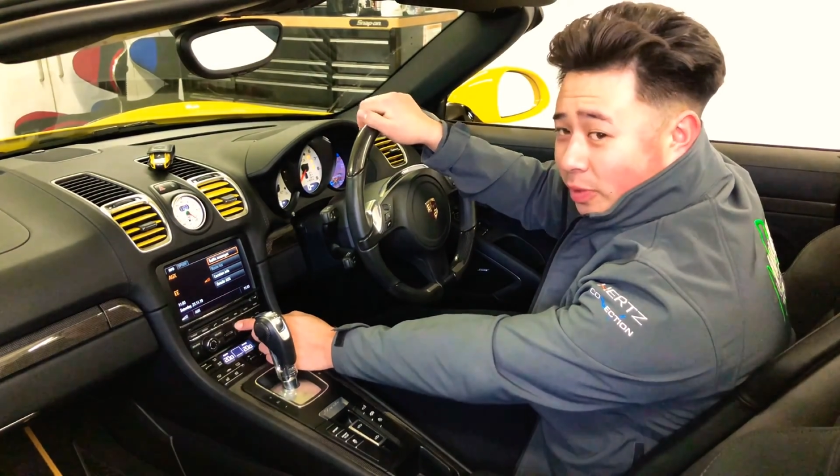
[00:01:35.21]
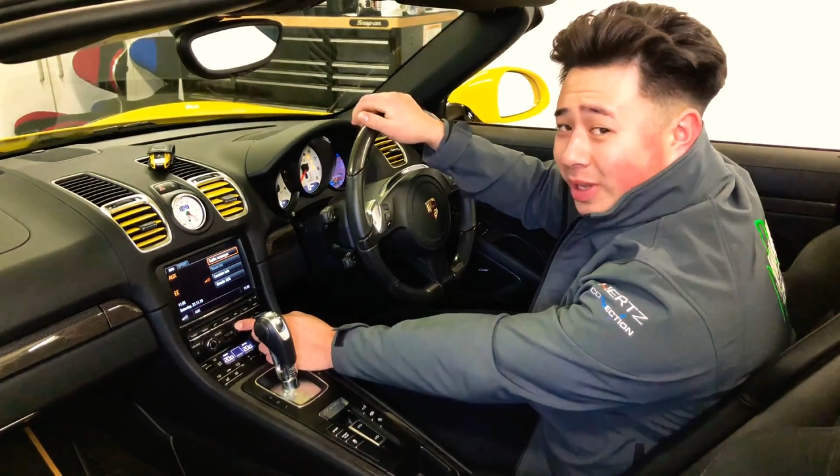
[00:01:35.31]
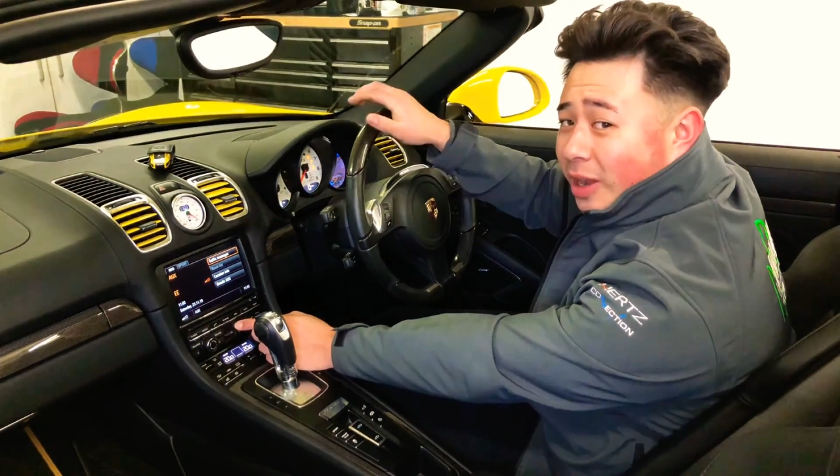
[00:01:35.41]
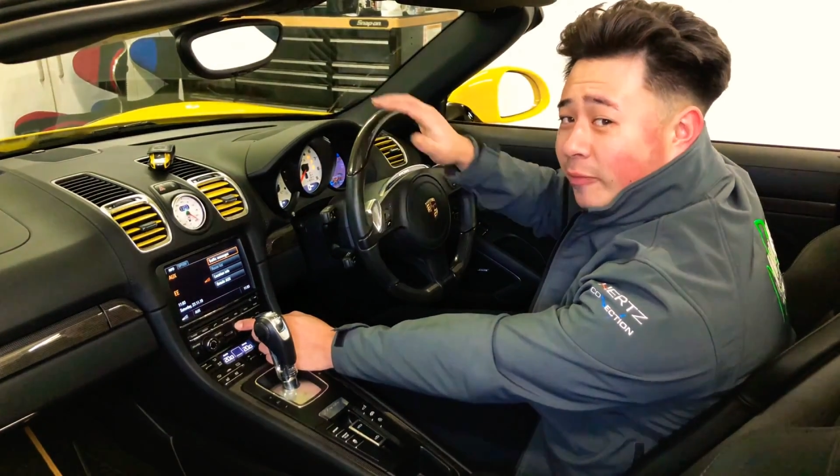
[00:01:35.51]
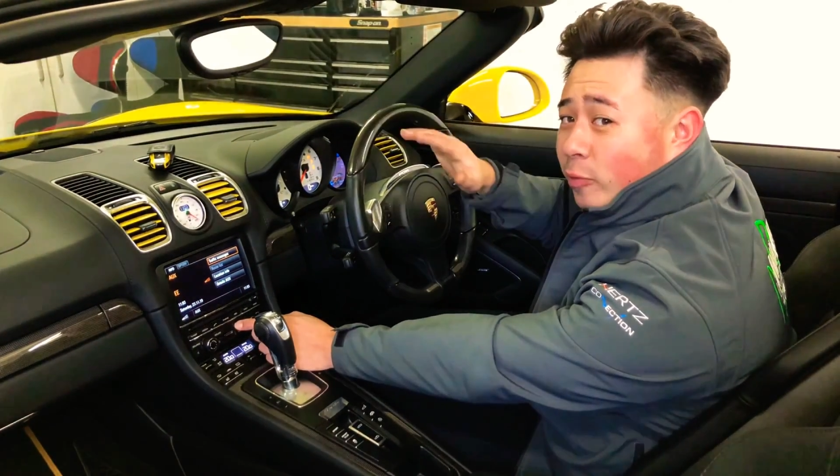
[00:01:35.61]

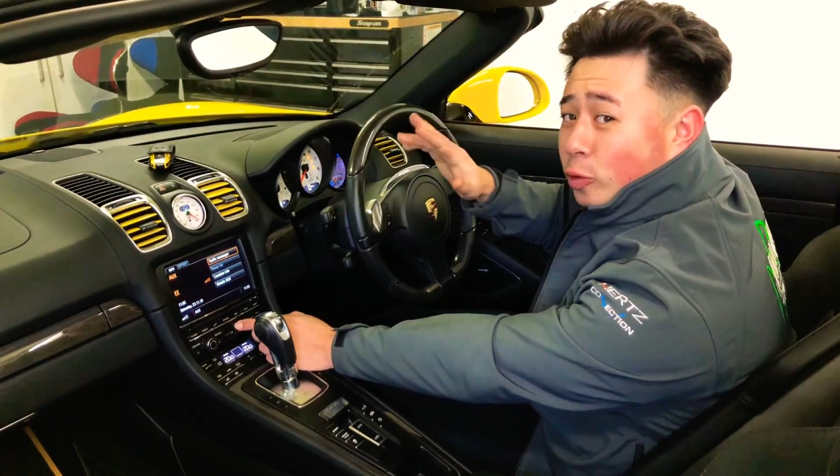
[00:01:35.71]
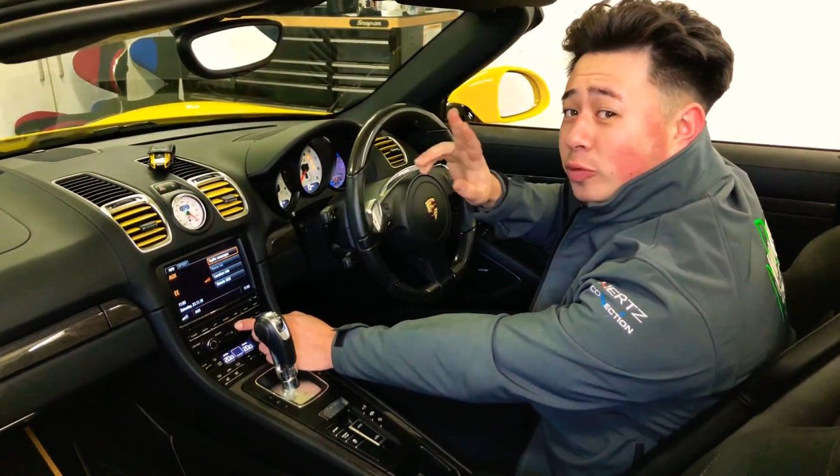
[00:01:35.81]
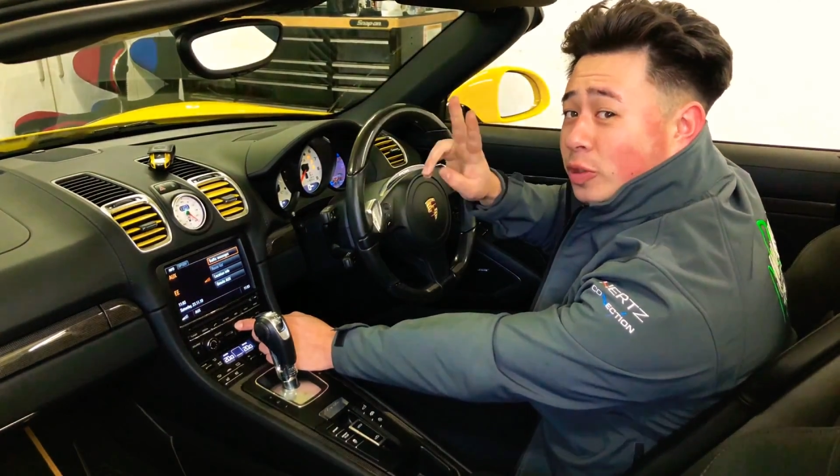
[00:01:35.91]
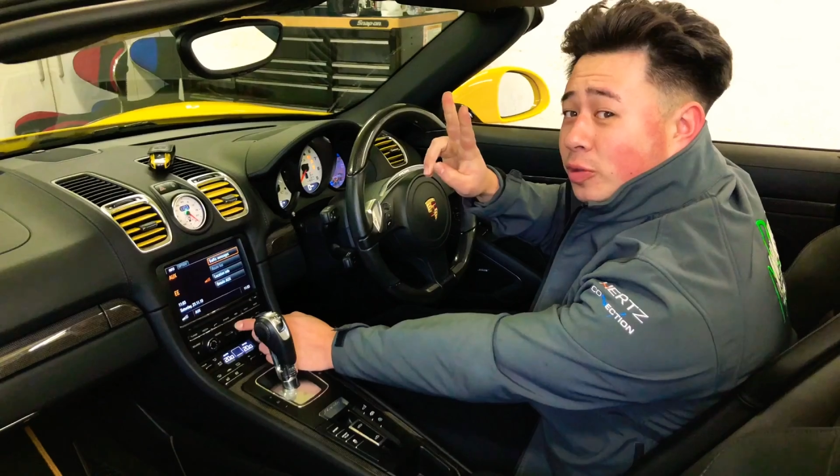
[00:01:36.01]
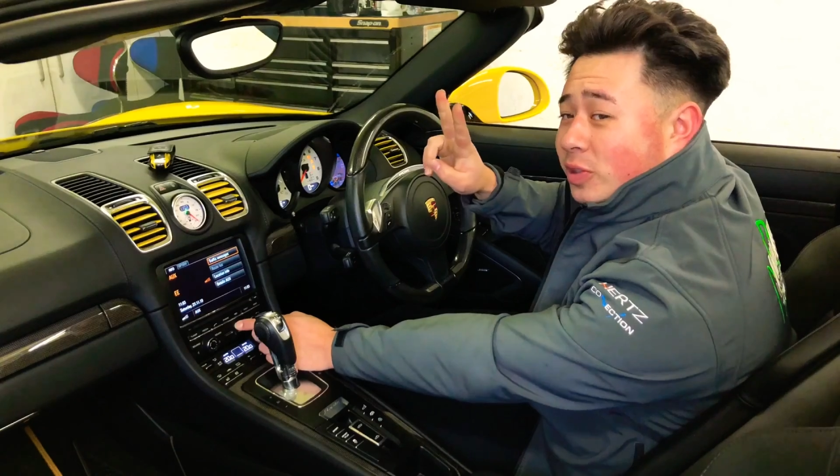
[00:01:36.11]
down for
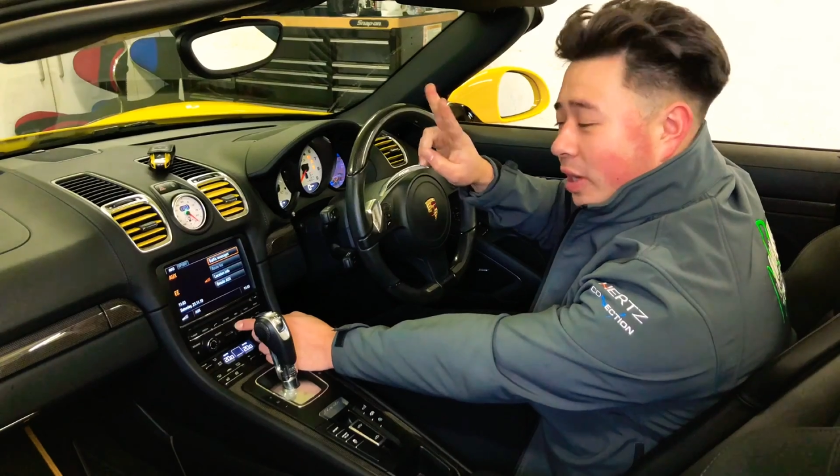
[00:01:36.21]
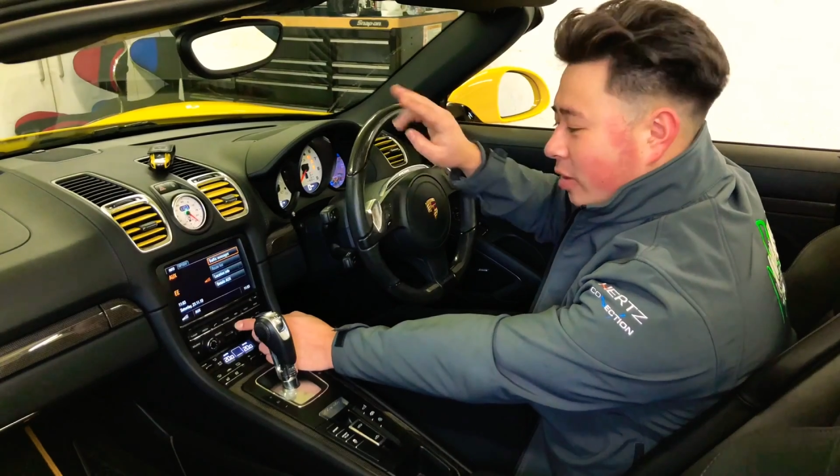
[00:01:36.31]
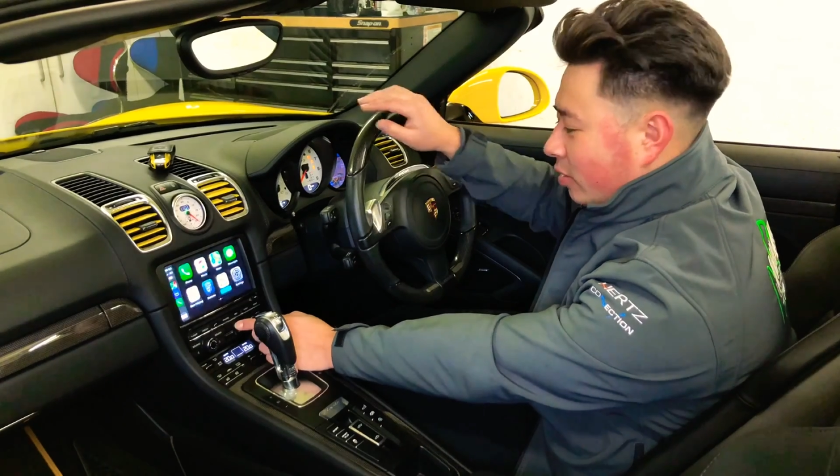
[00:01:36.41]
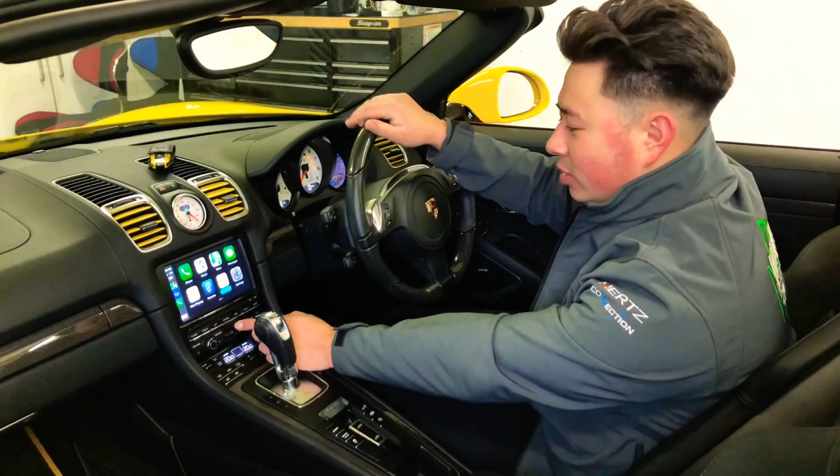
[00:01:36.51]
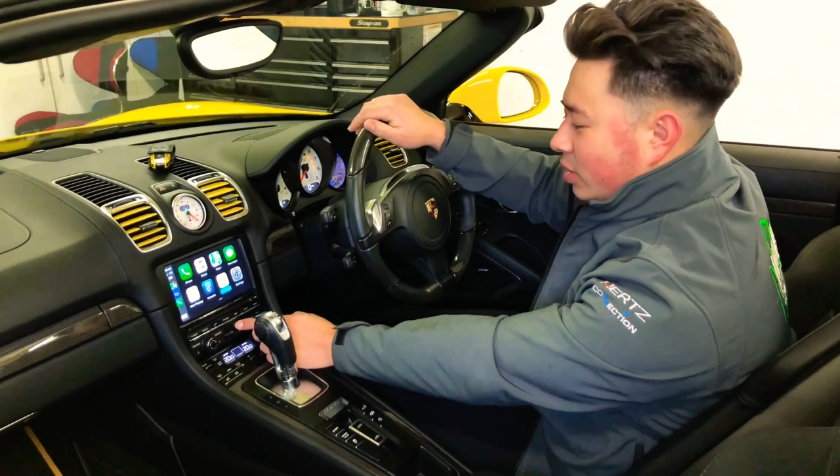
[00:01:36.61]
2
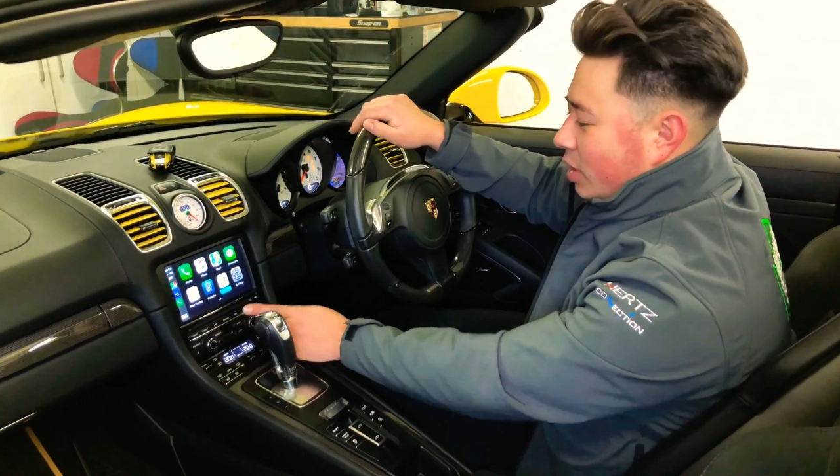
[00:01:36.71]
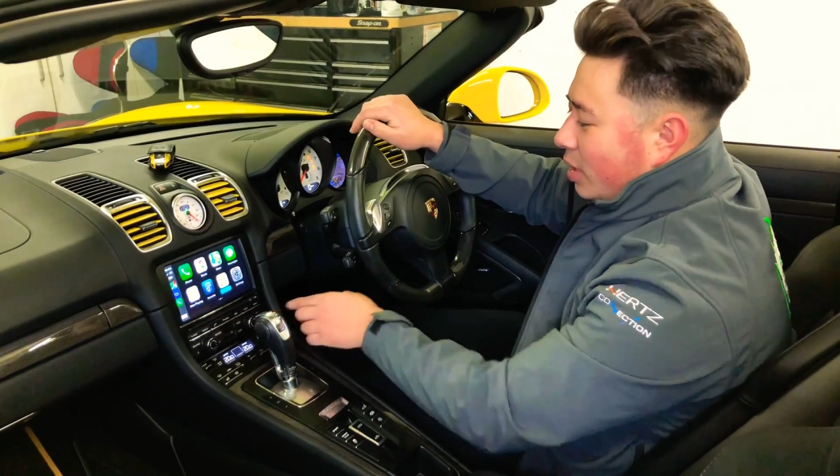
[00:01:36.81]
seconds.